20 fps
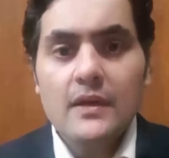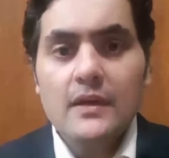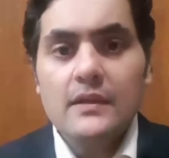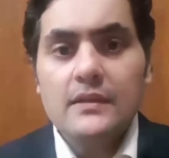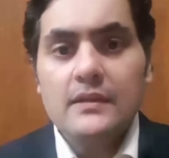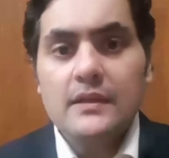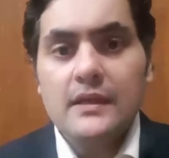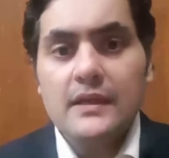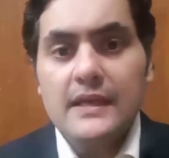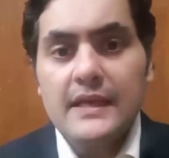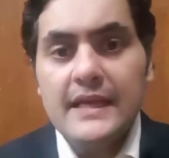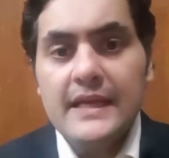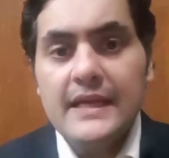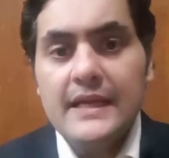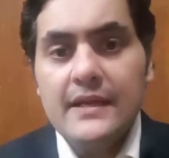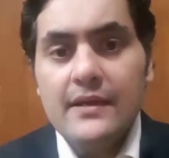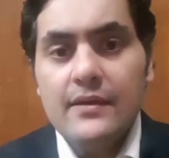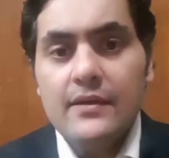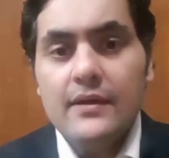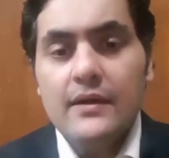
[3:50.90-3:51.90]
the
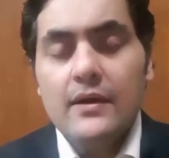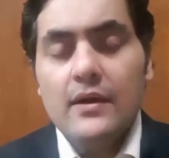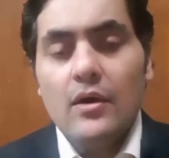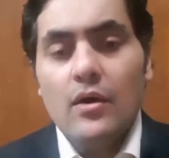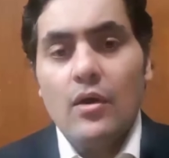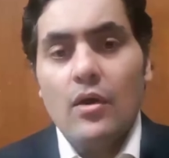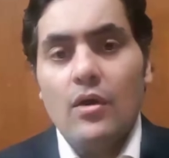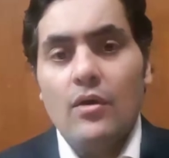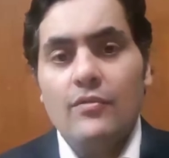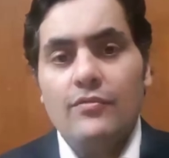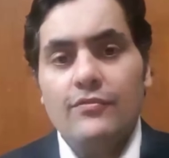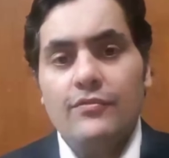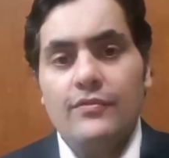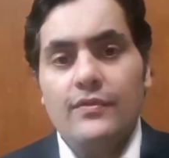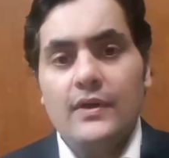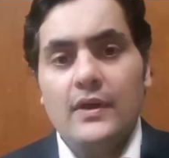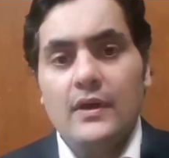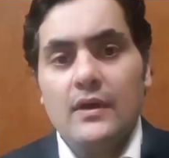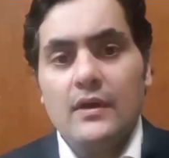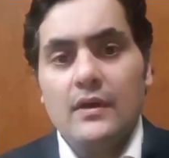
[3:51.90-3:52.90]
need of
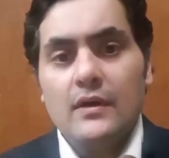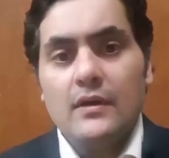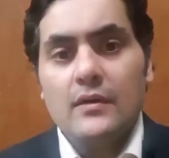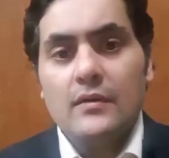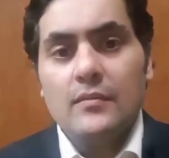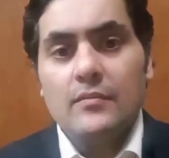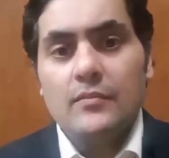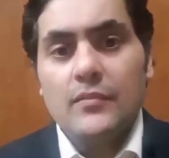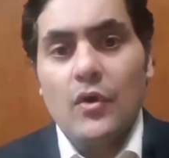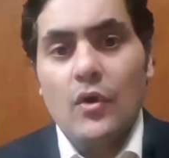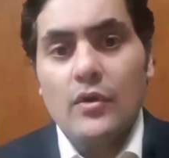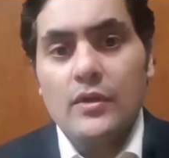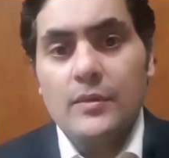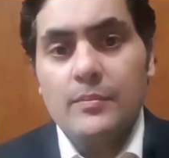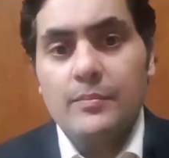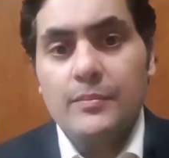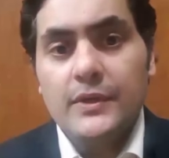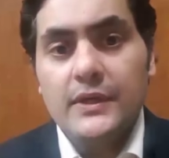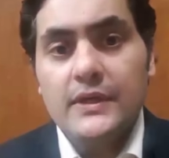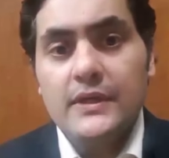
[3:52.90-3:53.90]
or the
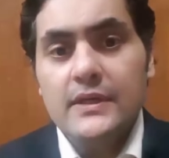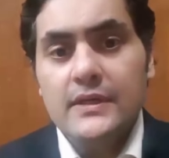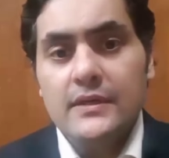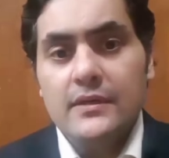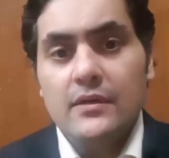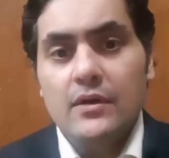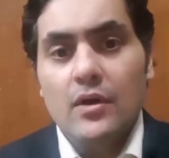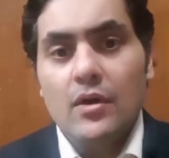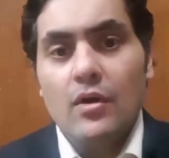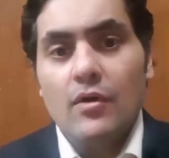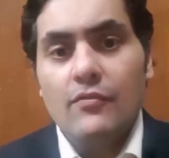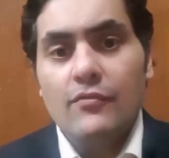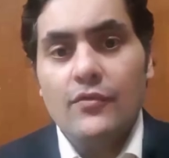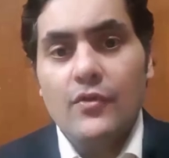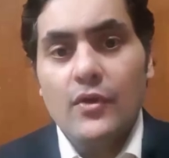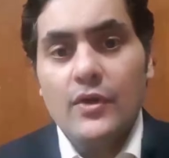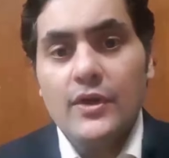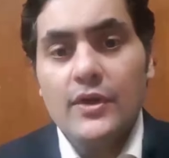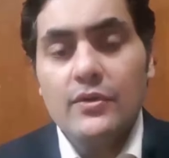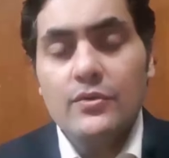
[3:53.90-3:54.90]
burden of
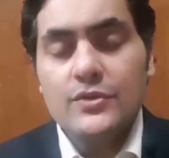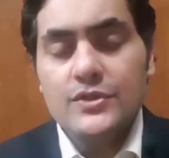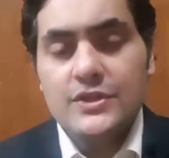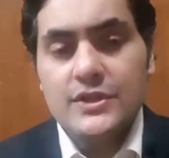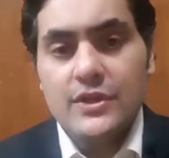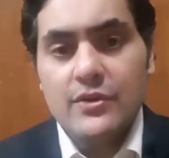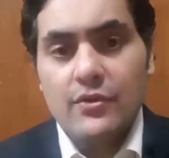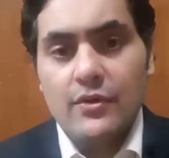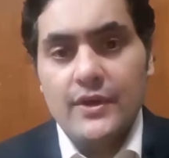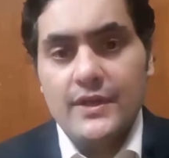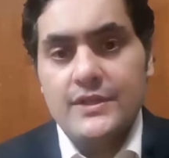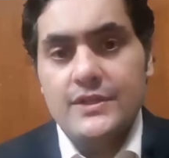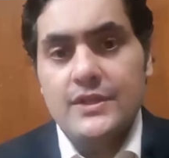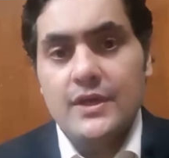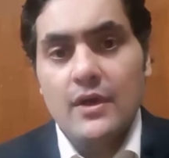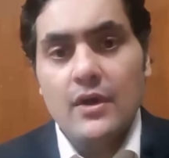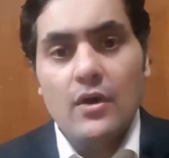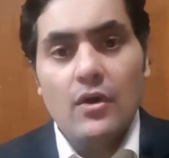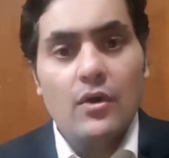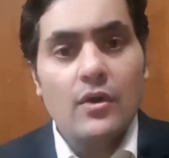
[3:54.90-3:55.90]
corticosteroids
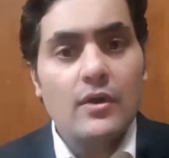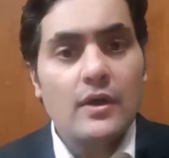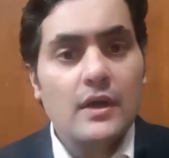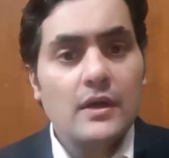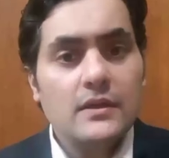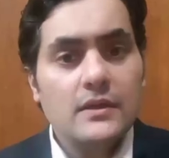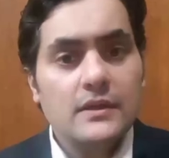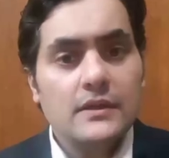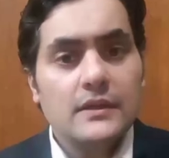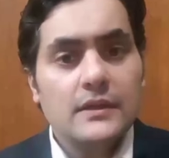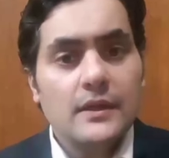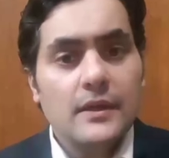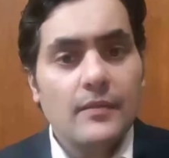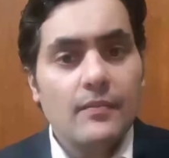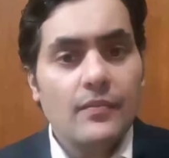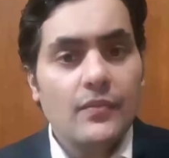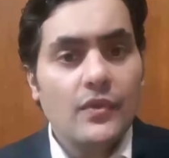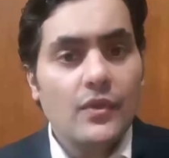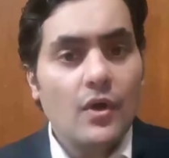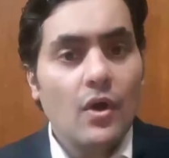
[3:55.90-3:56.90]
or other
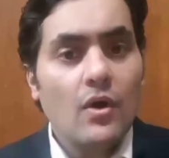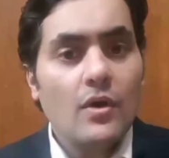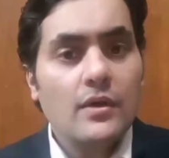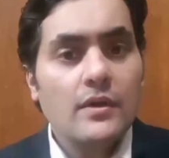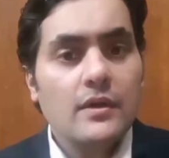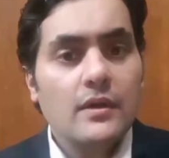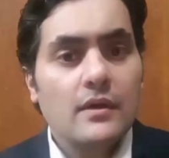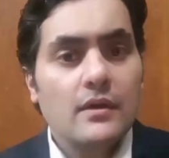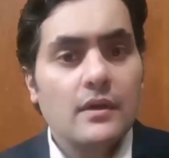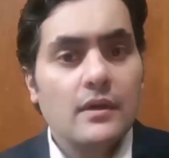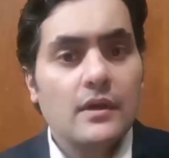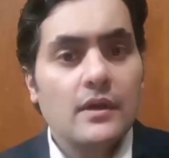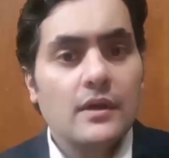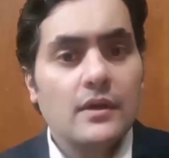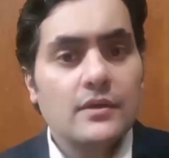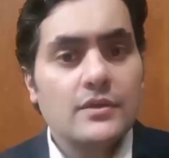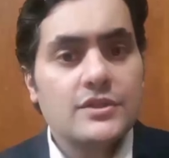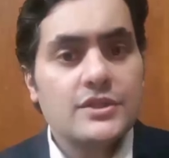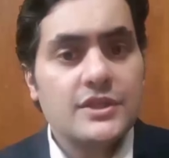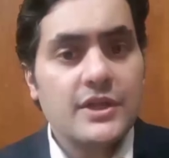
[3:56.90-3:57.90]

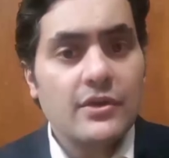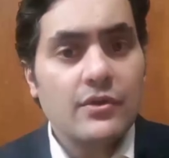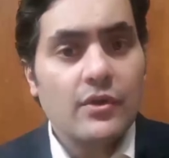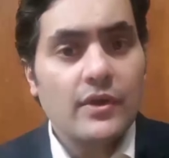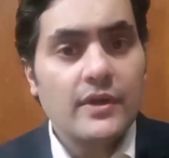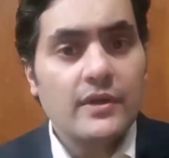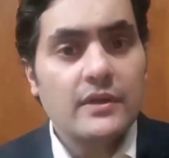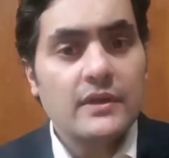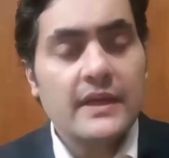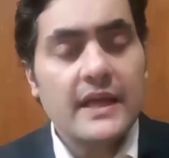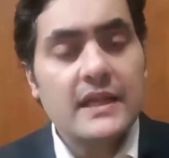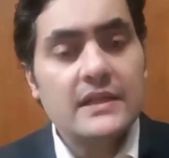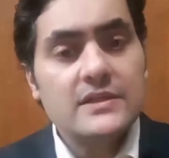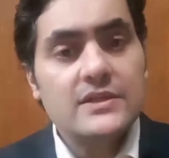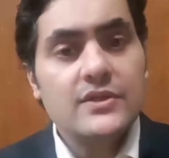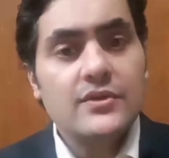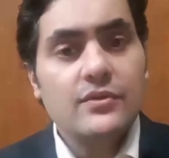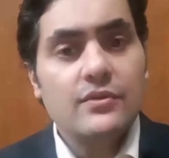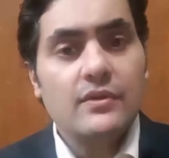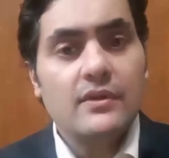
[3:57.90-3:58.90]
non-steroidal
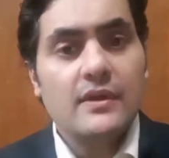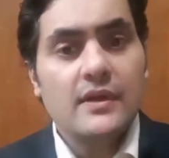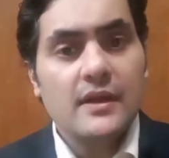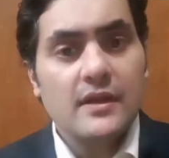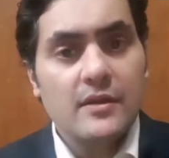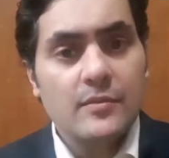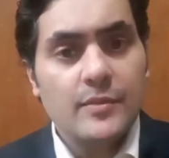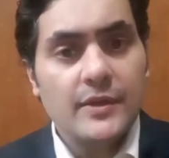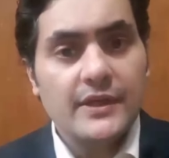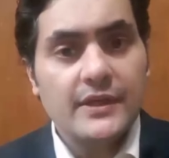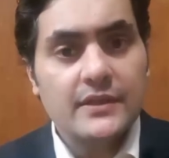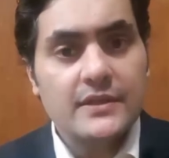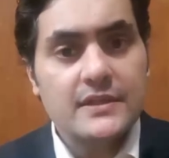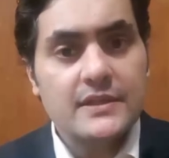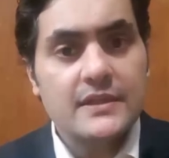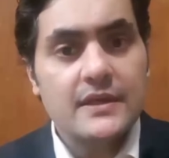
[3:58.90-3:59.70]
calcineurin inhibitors